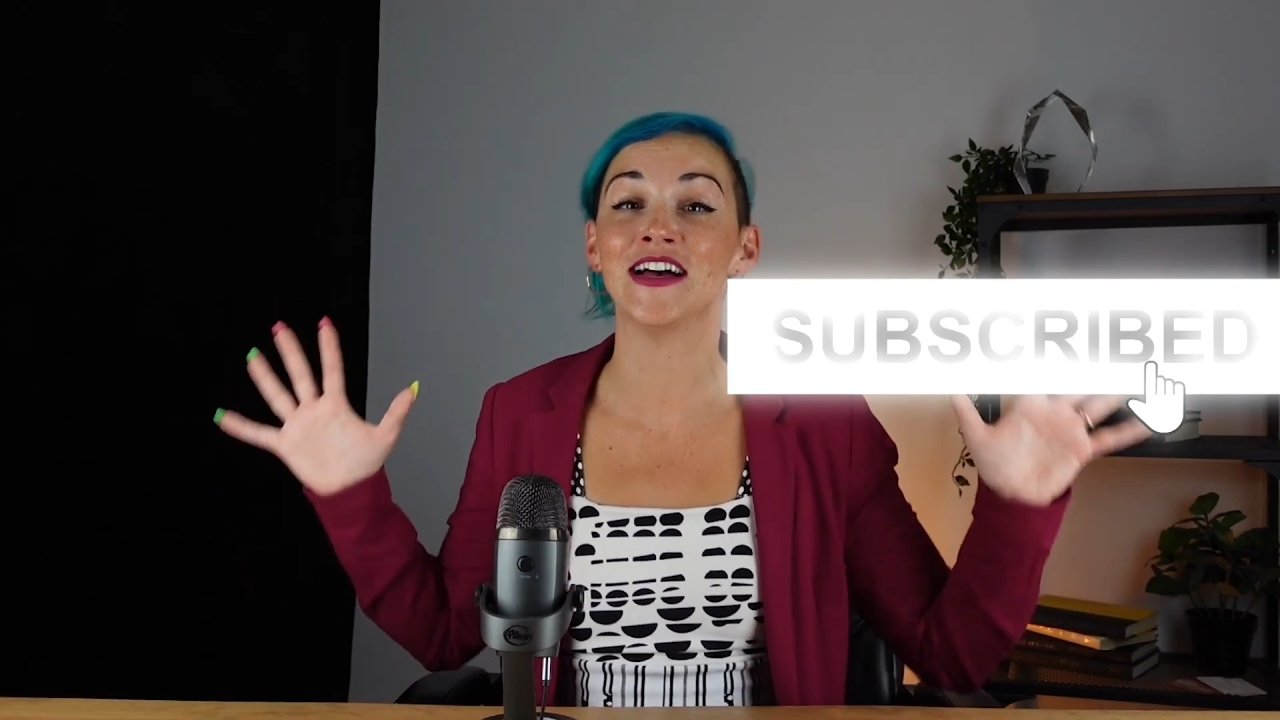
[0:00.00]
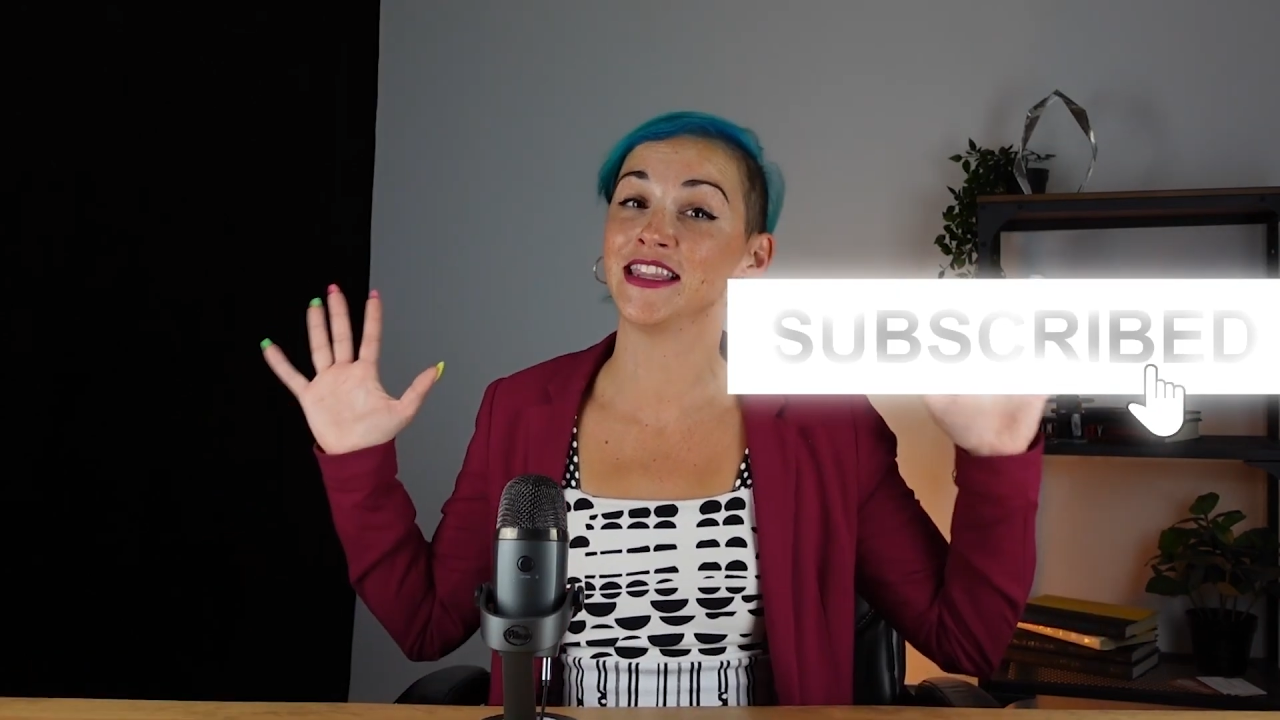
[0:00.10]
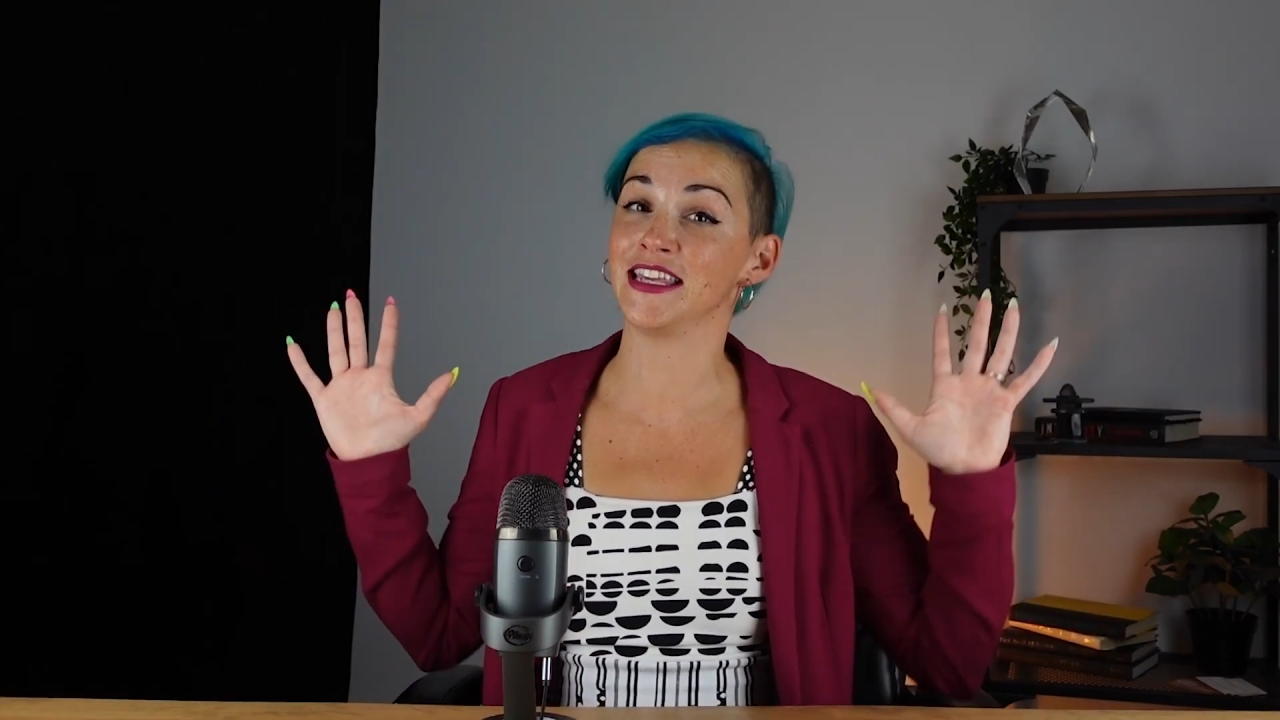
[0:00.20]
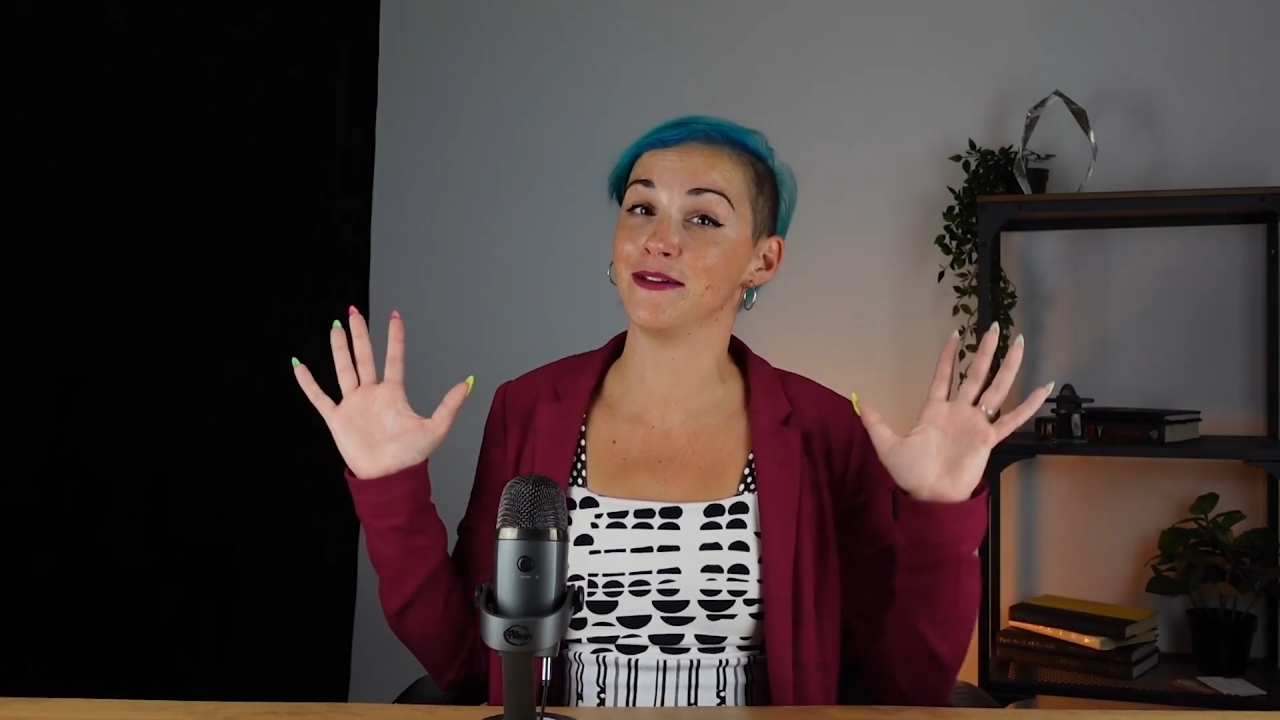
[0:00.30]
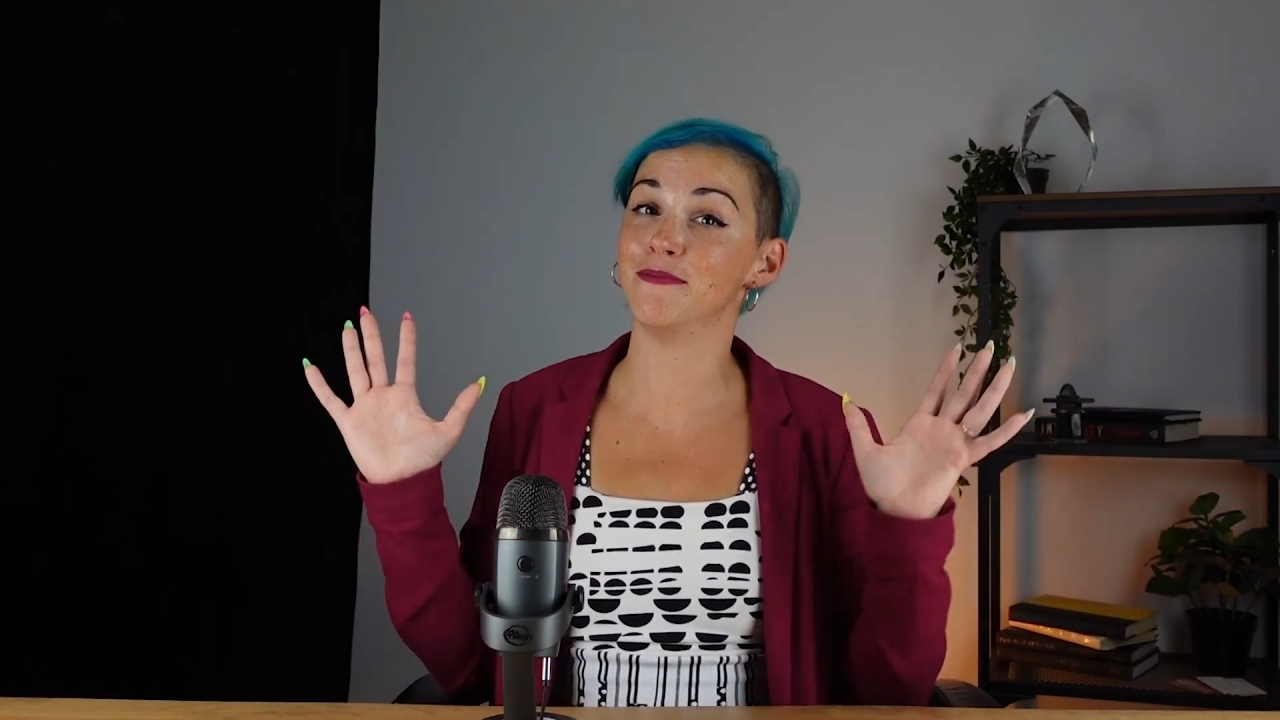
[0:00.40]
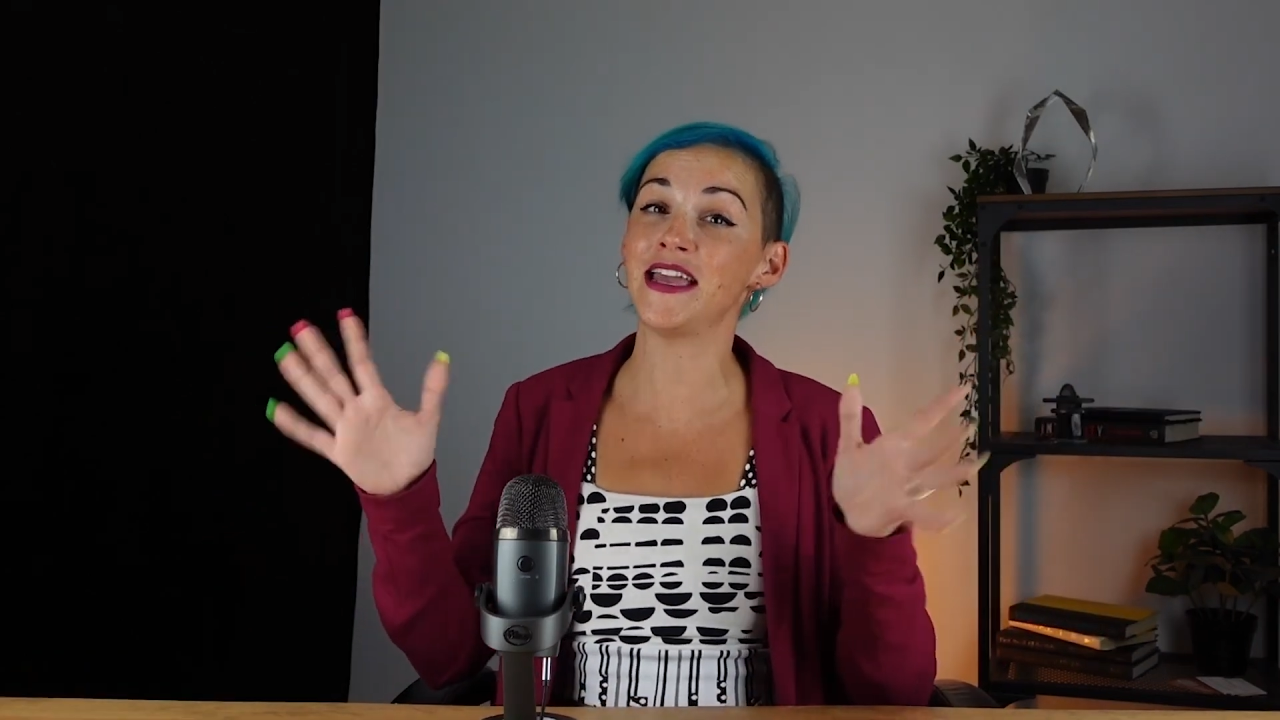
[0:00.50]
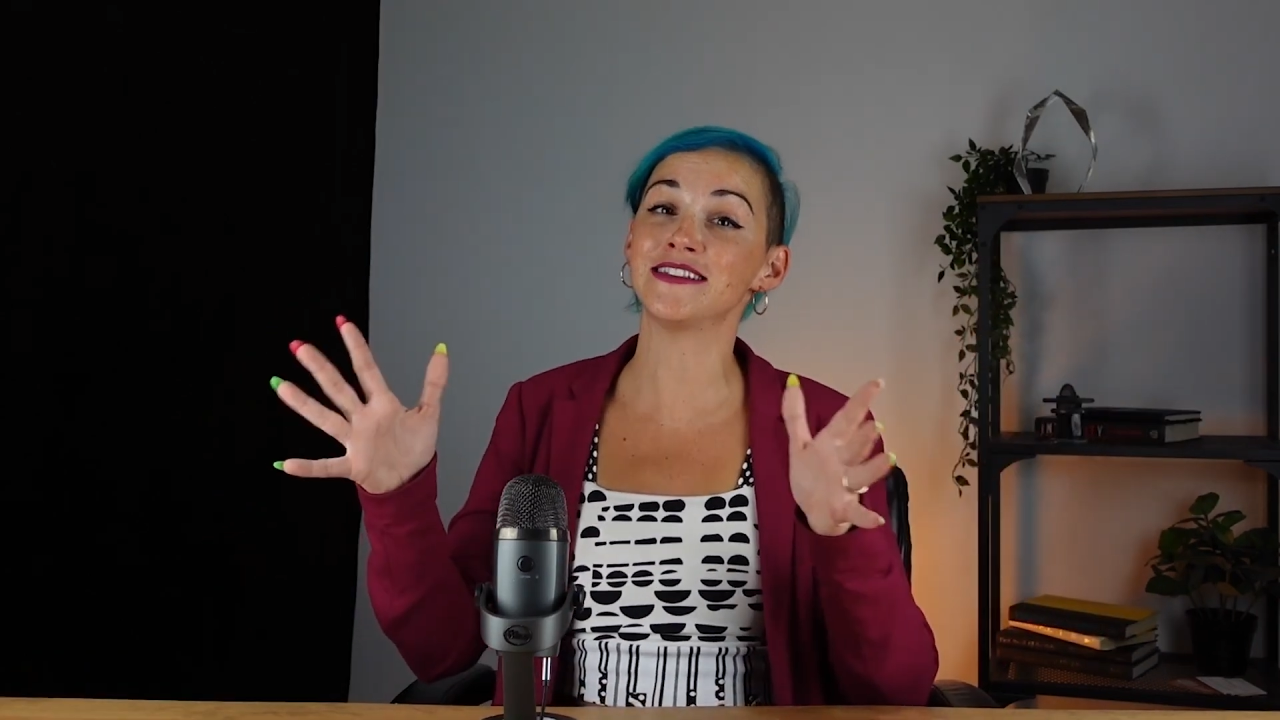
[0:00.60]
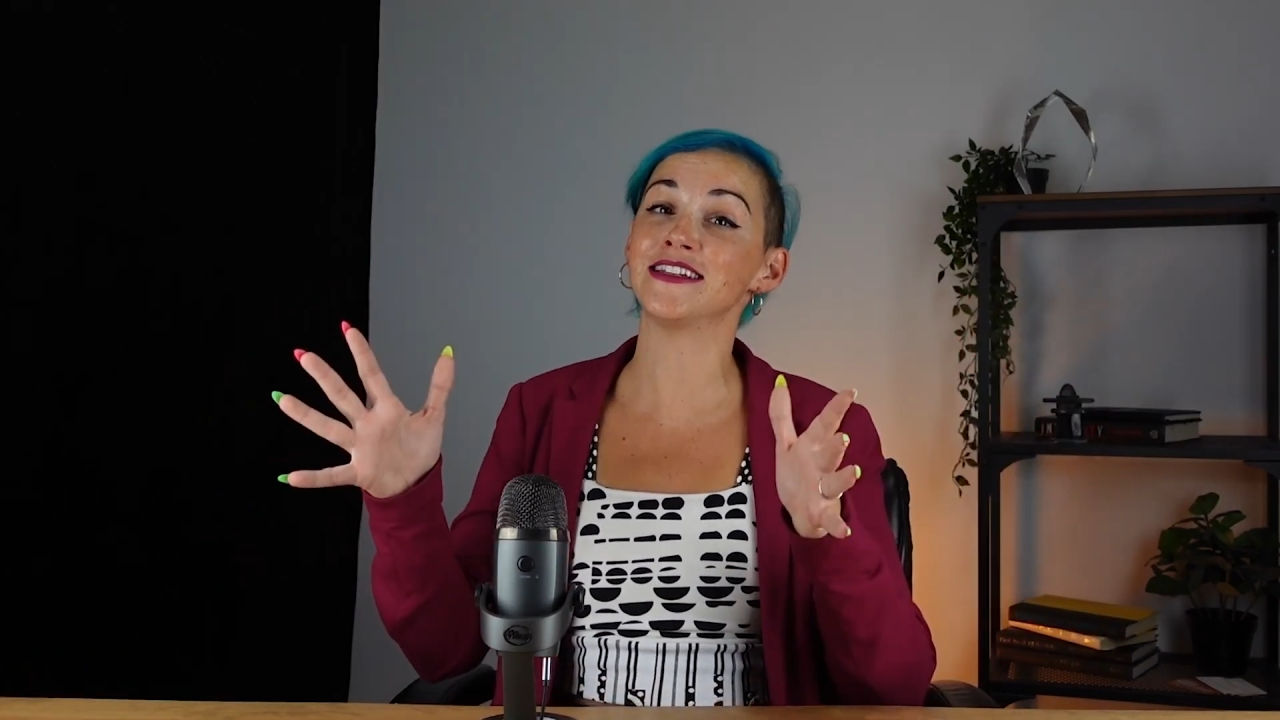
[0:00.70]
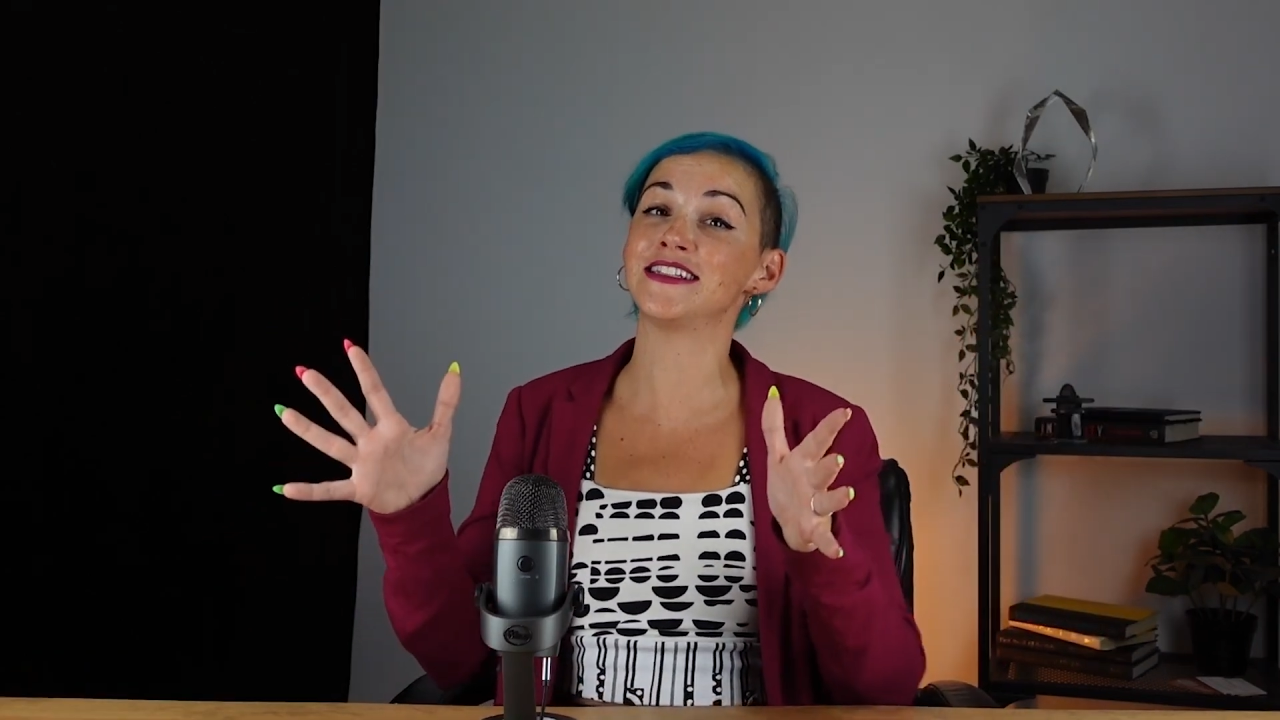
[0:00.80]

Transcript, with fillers: the amazing